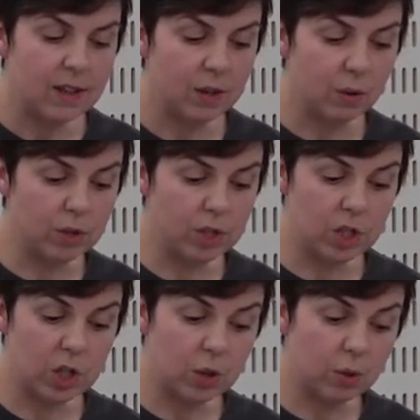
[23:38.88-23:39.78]
the
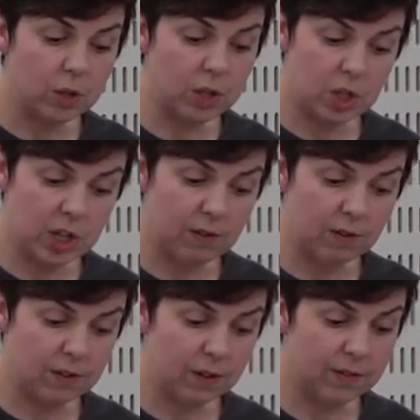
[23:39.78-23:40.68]
Auditor
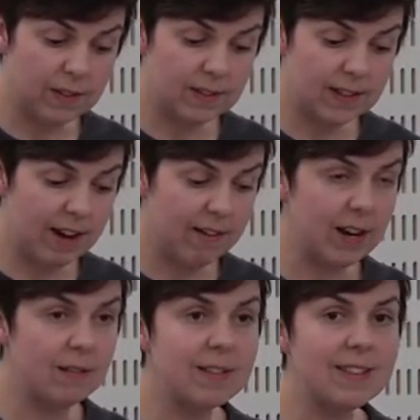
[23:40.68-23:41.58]
General's Office carried
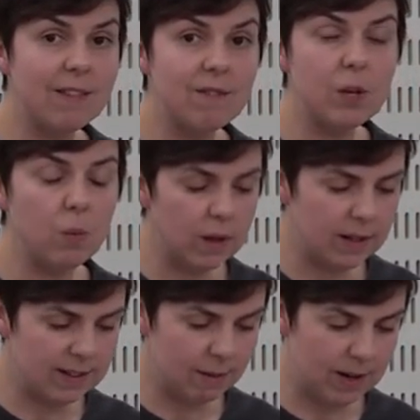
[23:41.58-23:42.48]
out 71
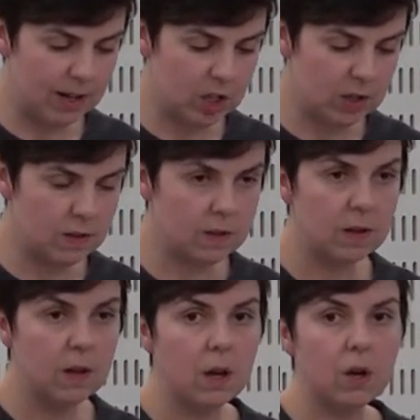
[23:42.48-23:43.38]
examinations
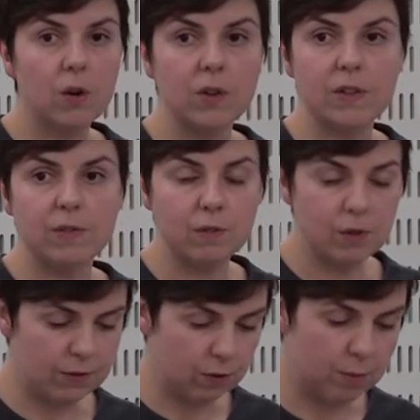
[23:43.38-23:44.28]
across the
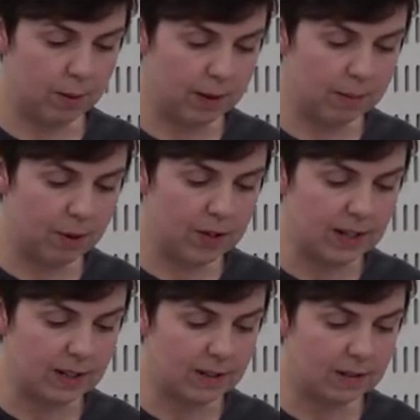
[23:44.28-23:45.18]
44 public
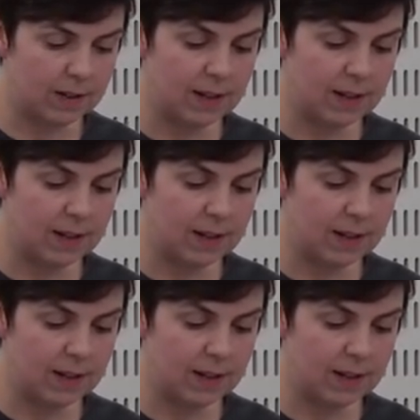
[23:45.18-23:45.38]
bodies.